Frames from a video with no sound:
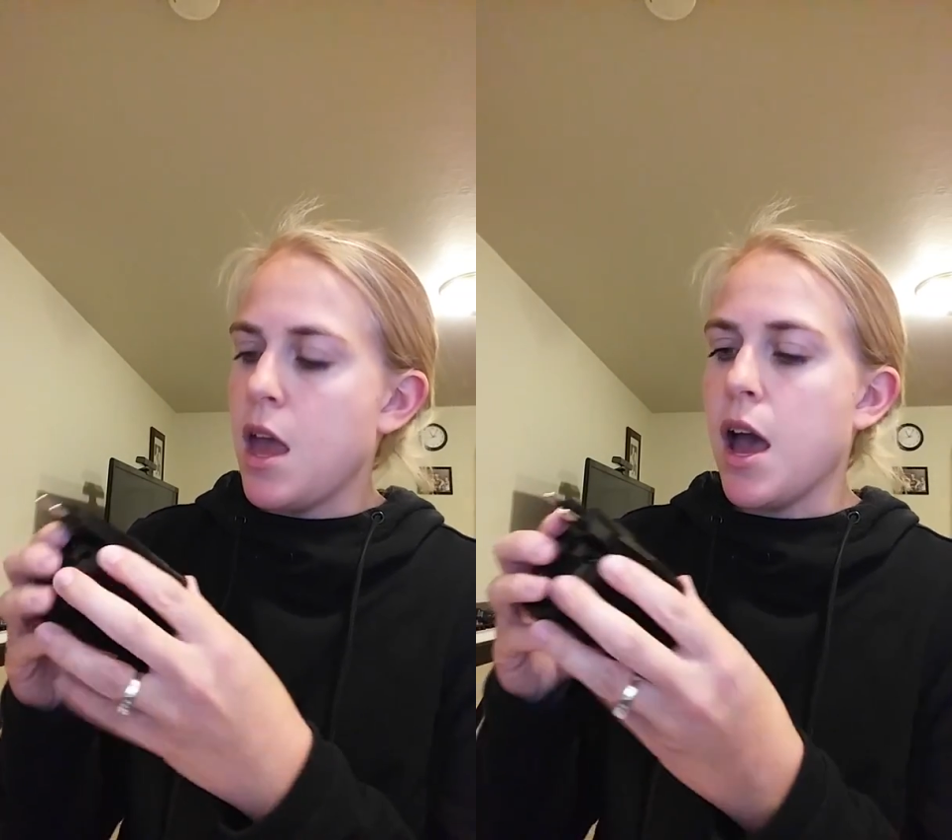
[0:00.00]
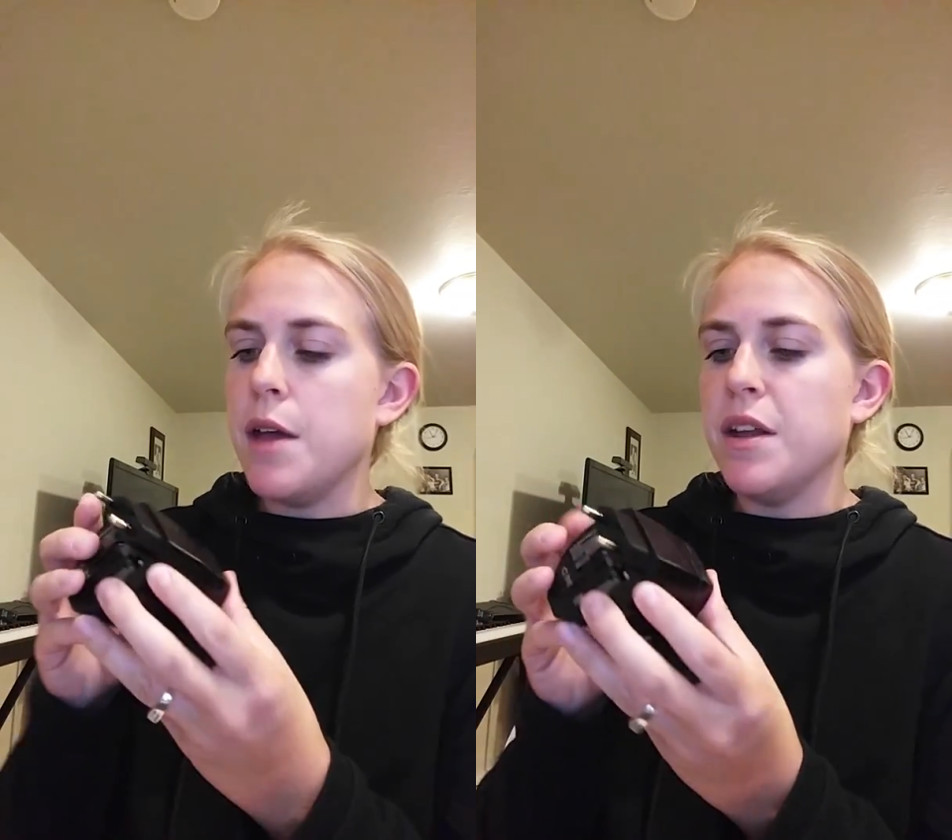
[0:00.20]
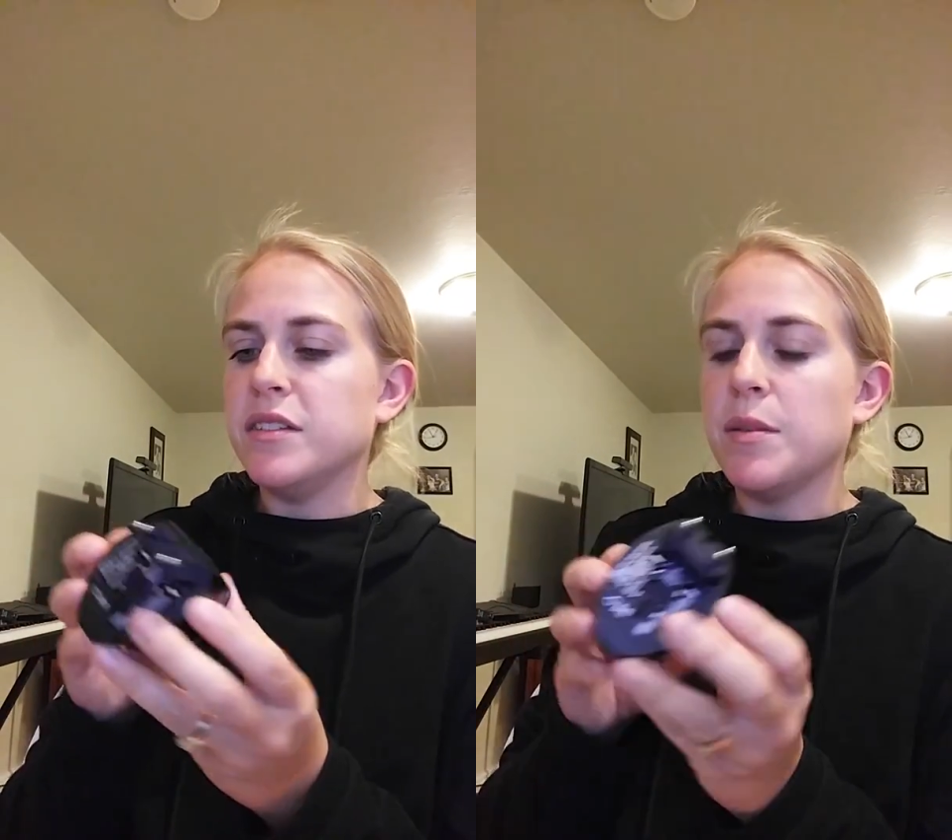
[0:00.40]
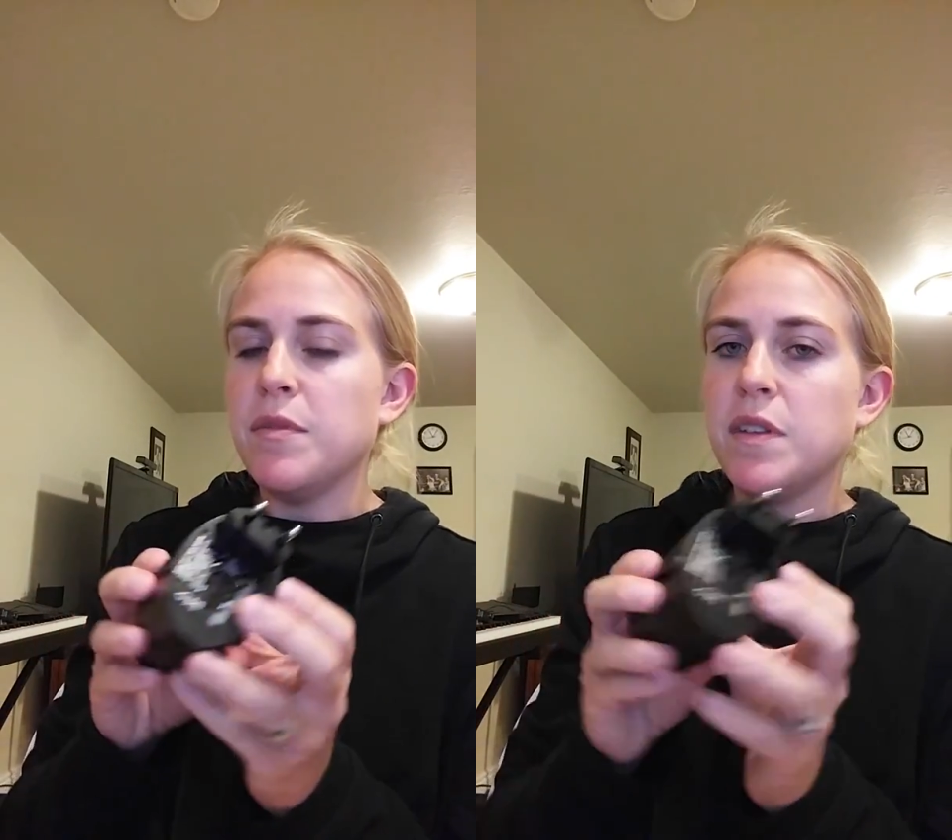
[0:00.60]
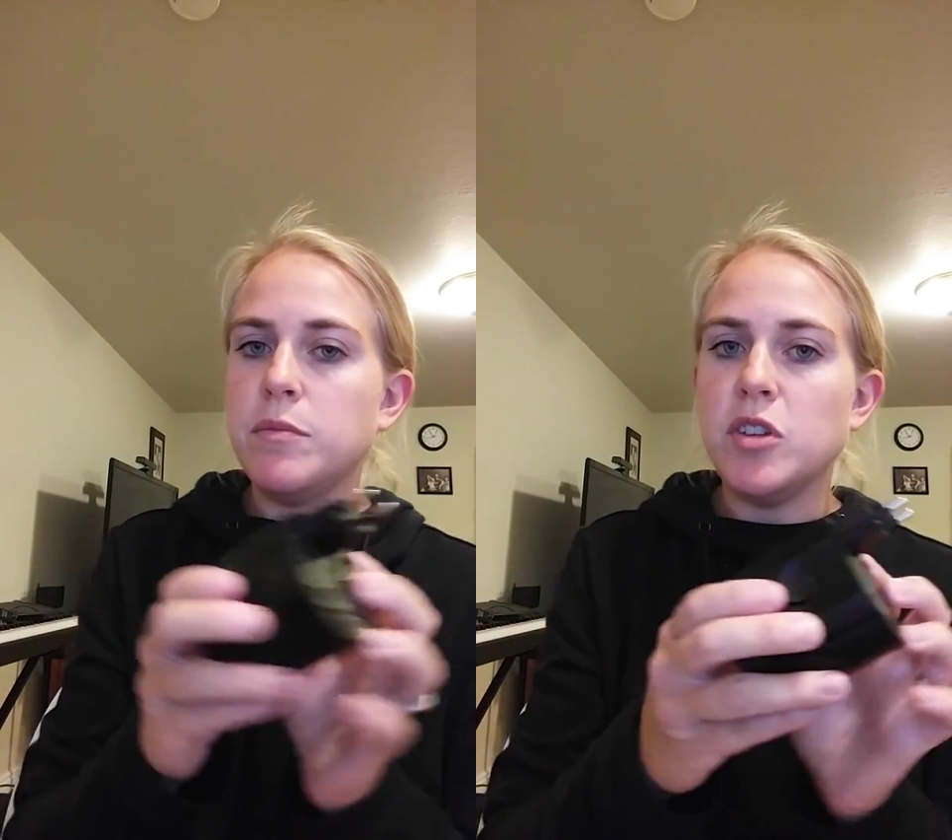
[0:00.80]
Now some
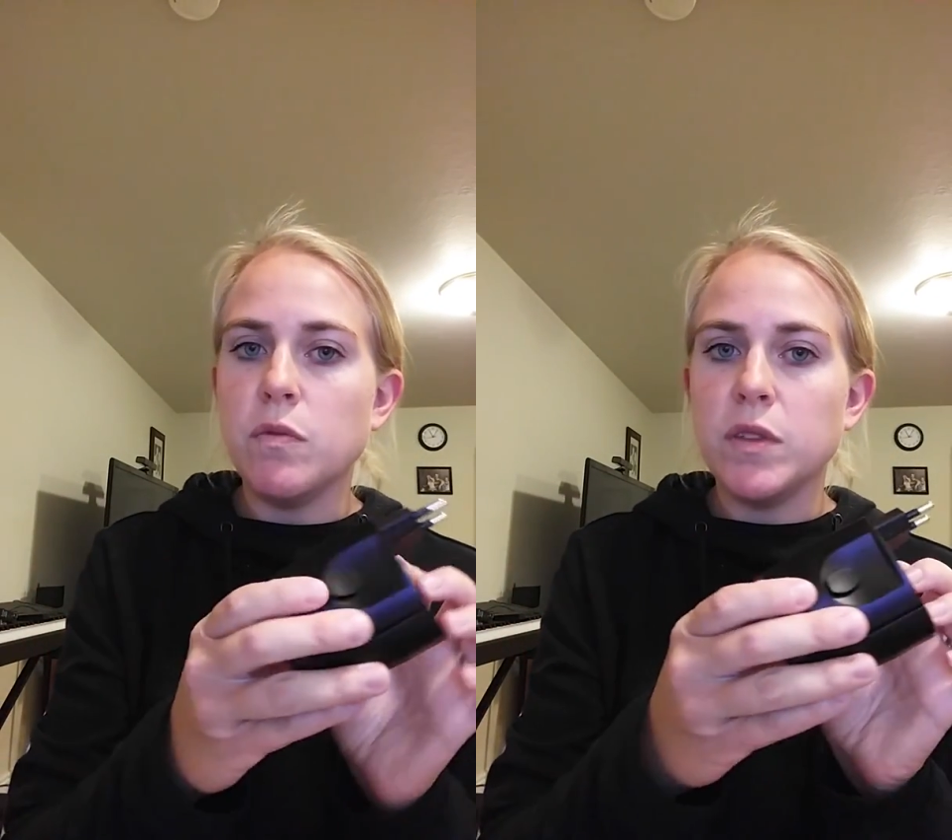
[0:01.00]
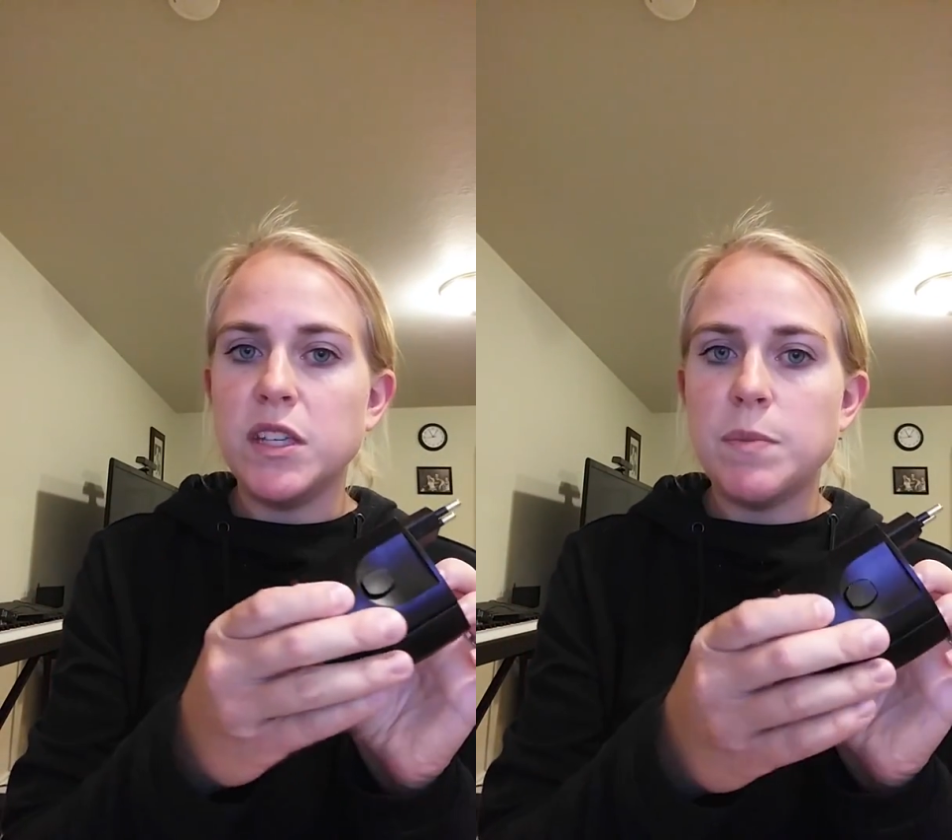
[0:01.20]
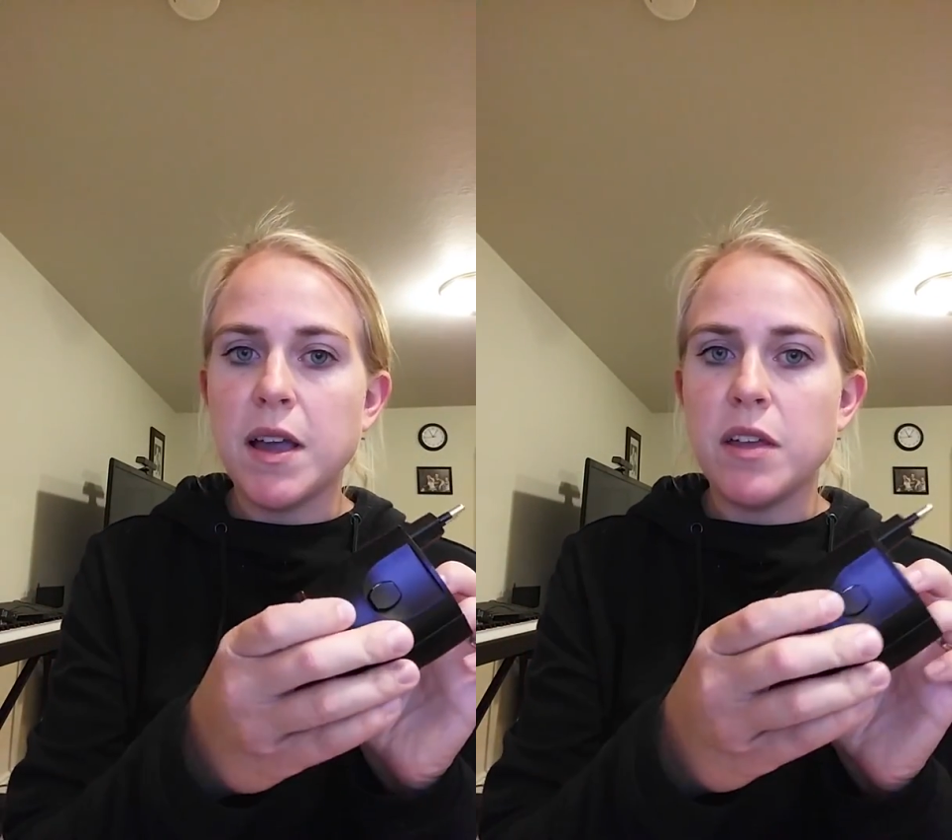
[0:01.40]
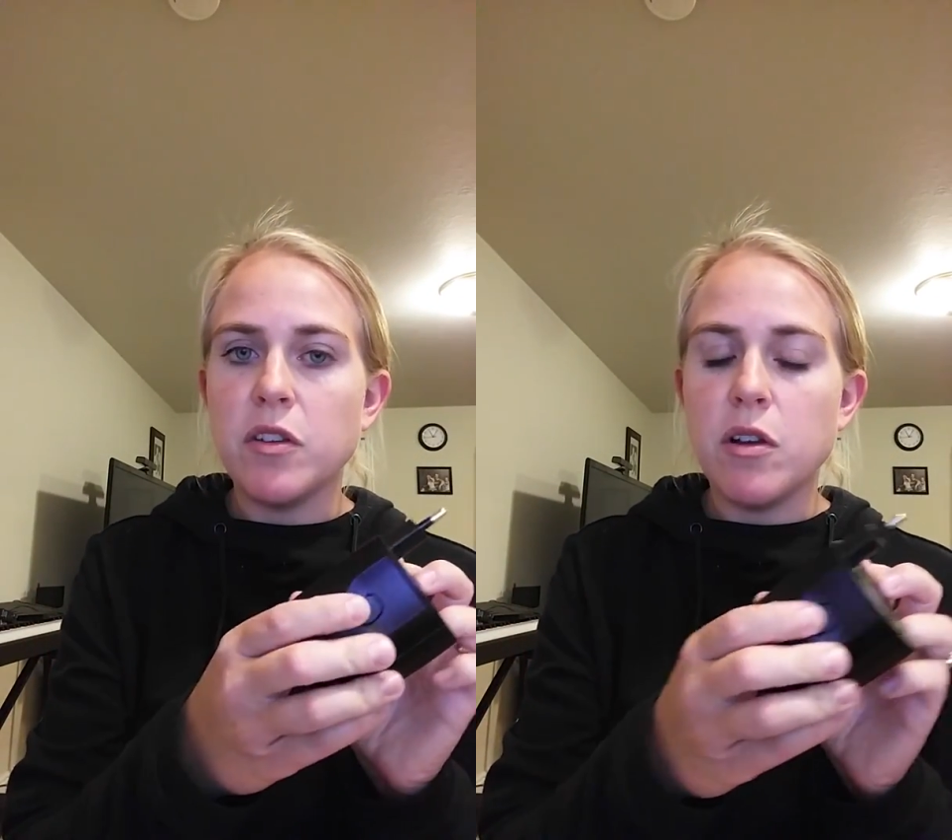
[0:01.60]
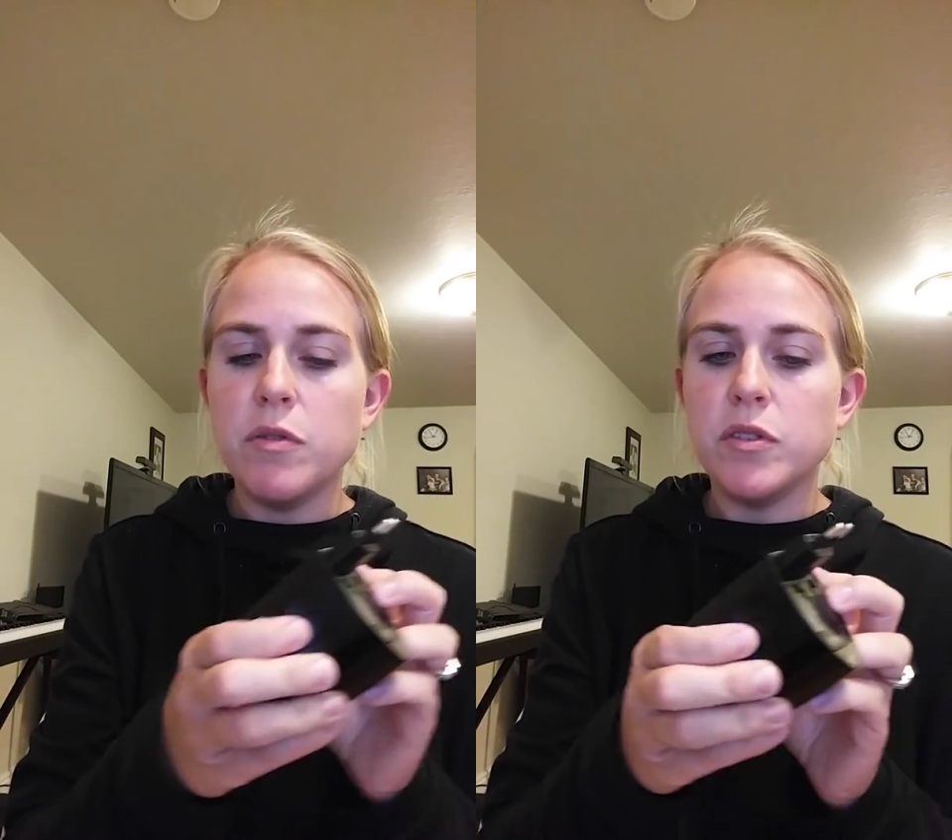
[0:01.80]
of them don't release back on their own.